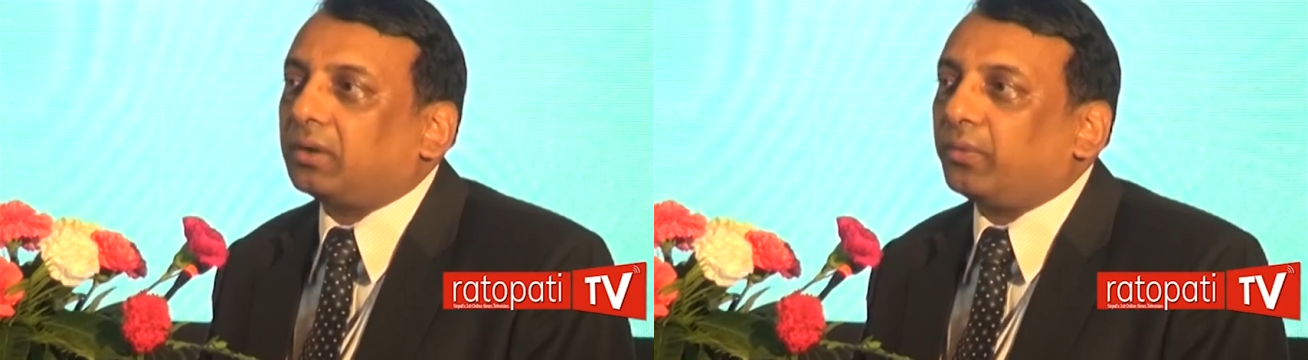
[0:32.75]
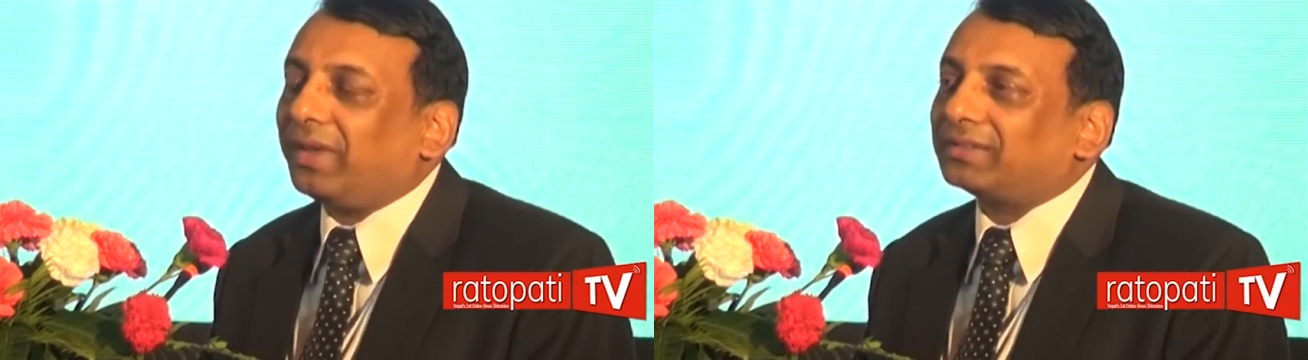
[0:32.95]

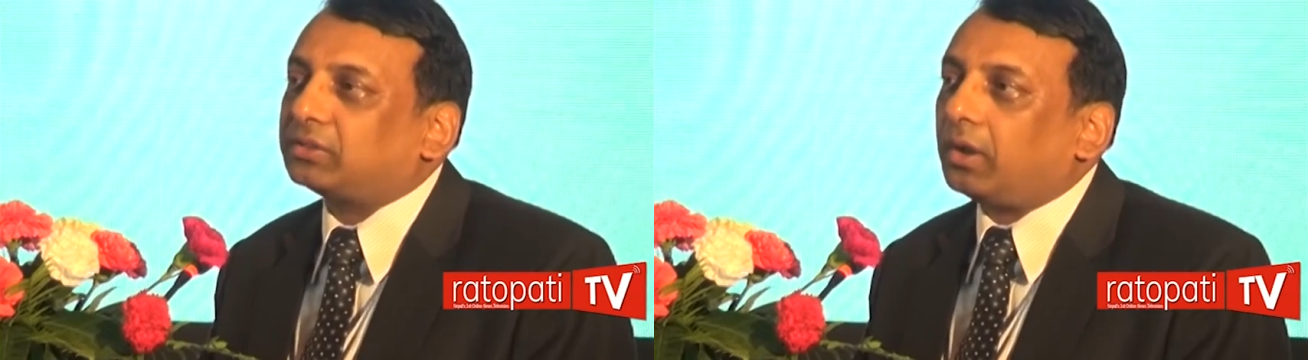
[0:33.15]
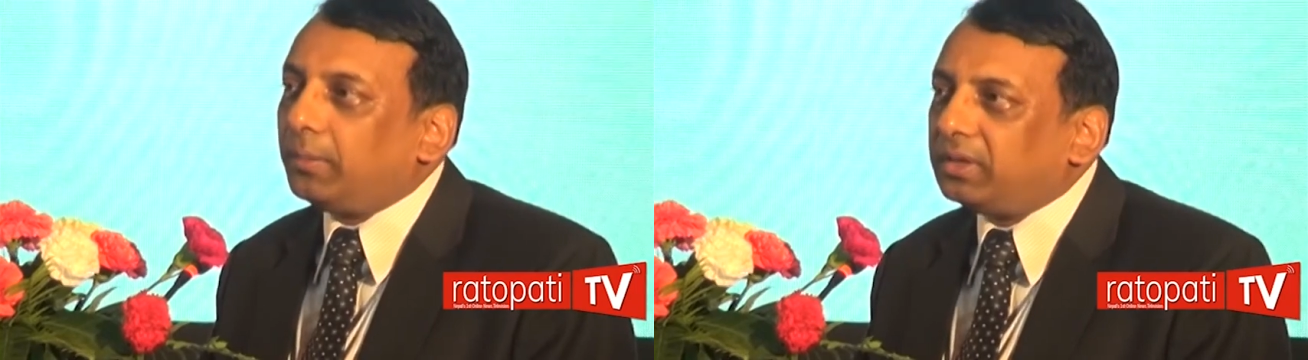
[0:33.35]
We
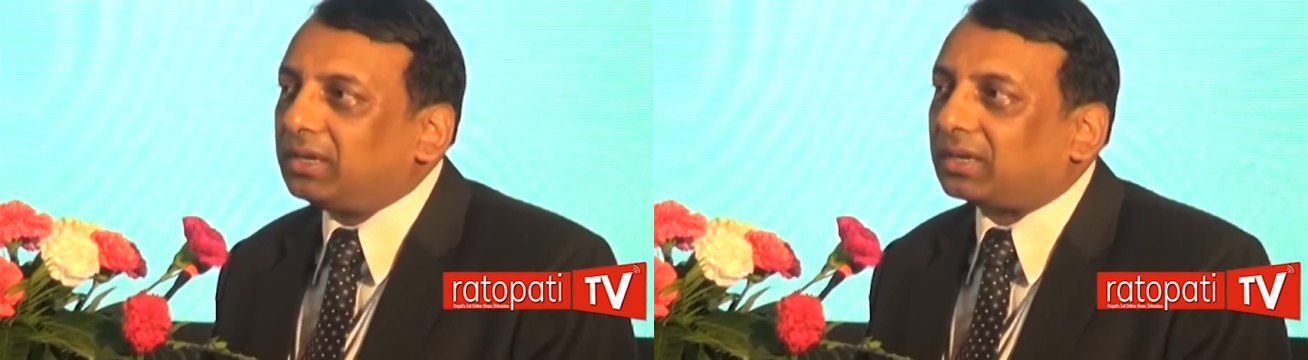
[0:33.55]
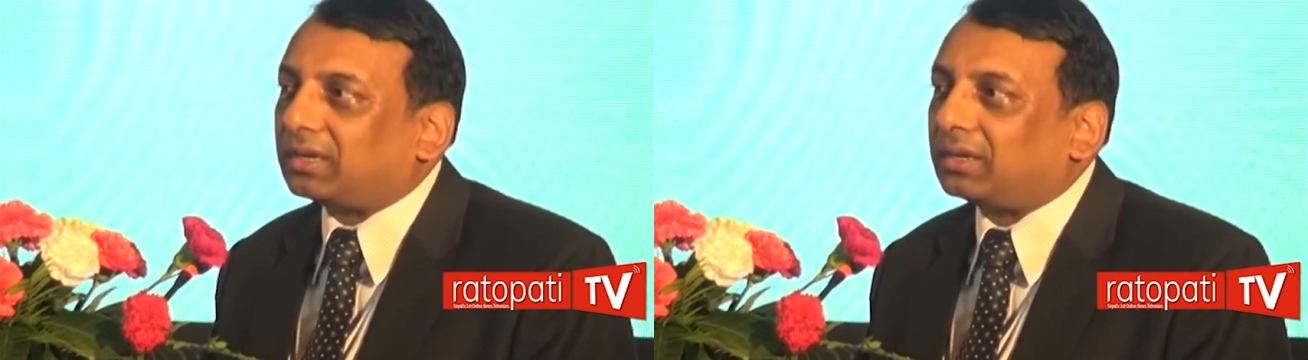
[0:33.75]
are
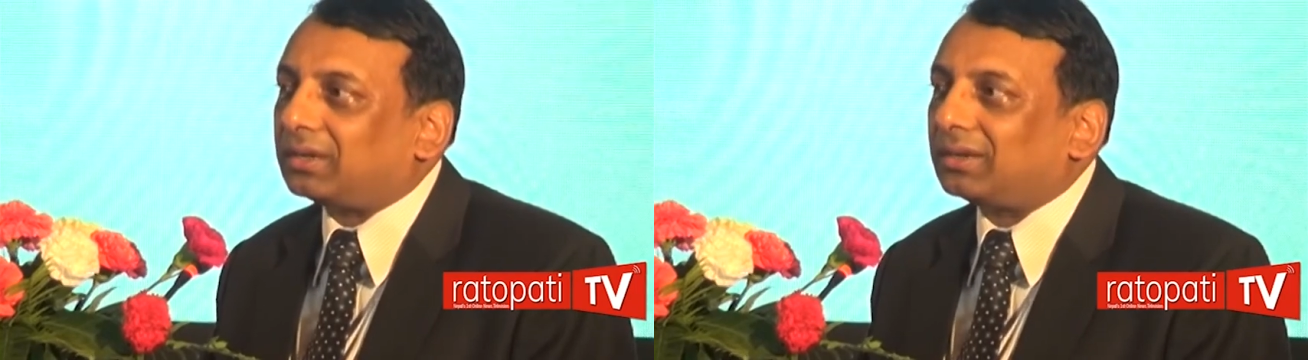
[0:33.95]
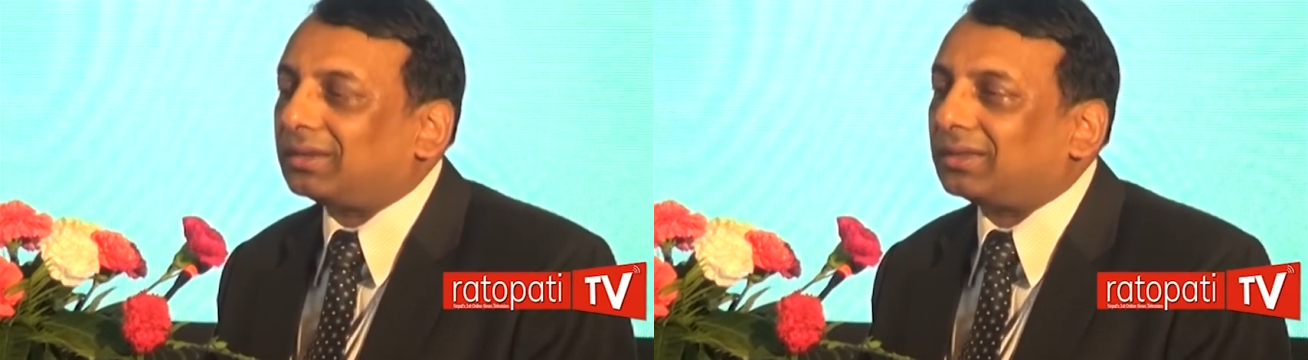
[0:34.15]
committed.
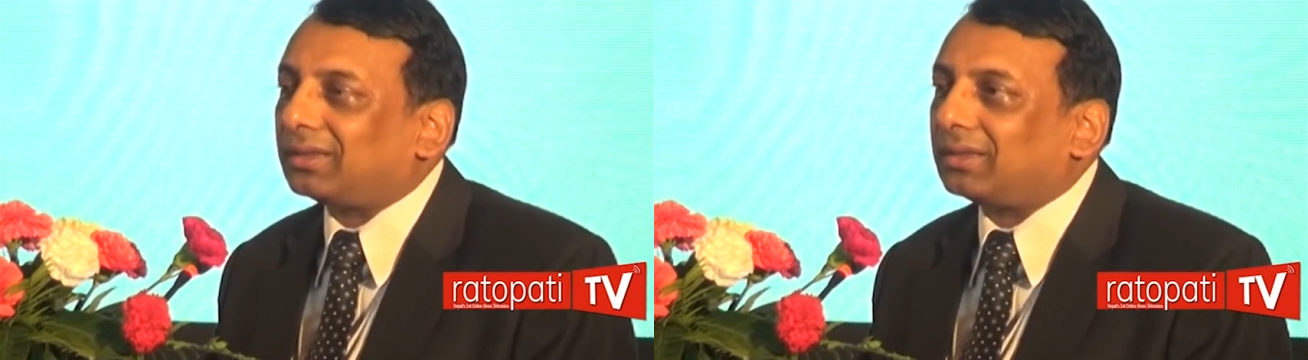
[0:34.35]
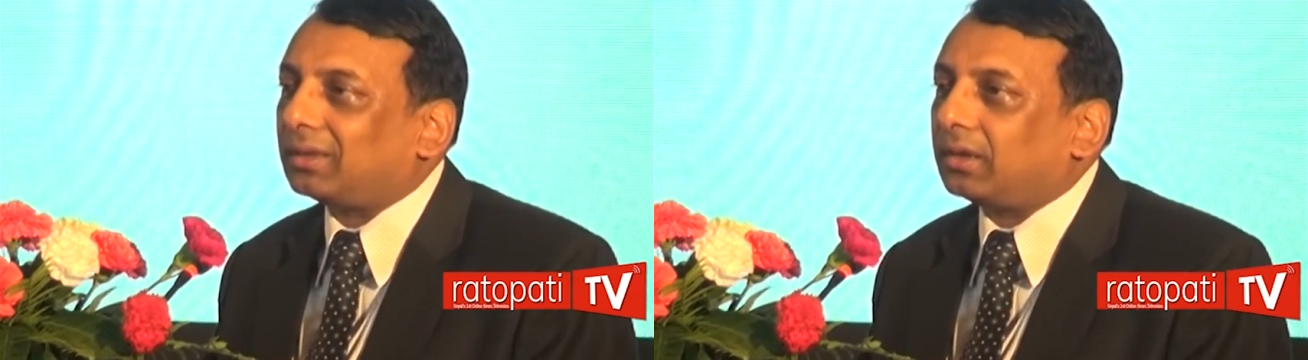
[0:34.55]

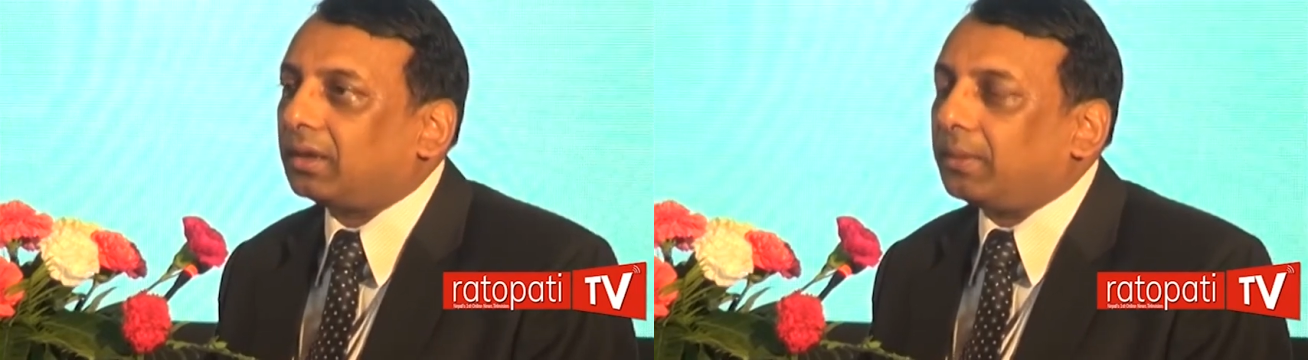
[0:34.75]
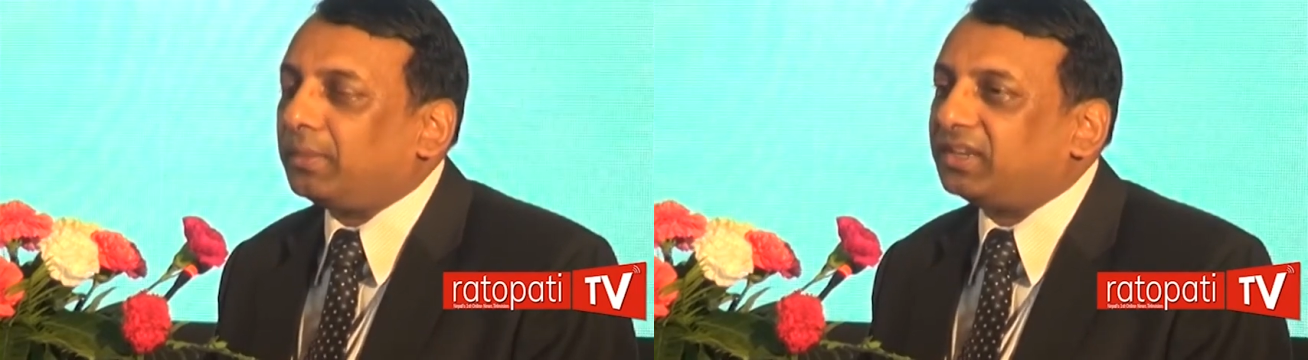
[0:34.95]

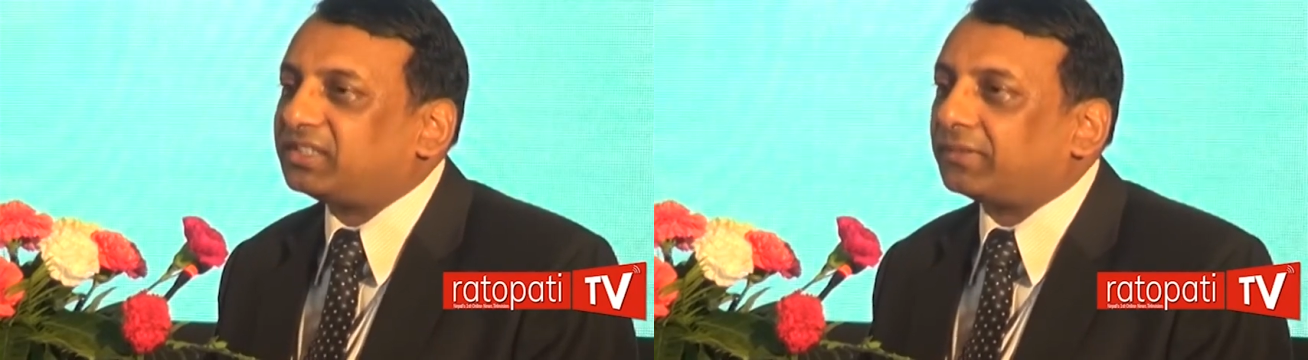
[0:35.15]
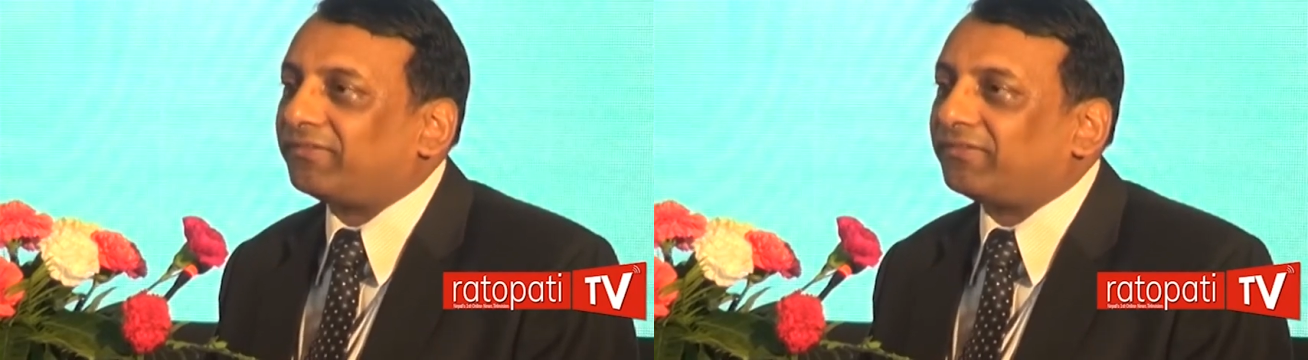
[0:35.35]
Minister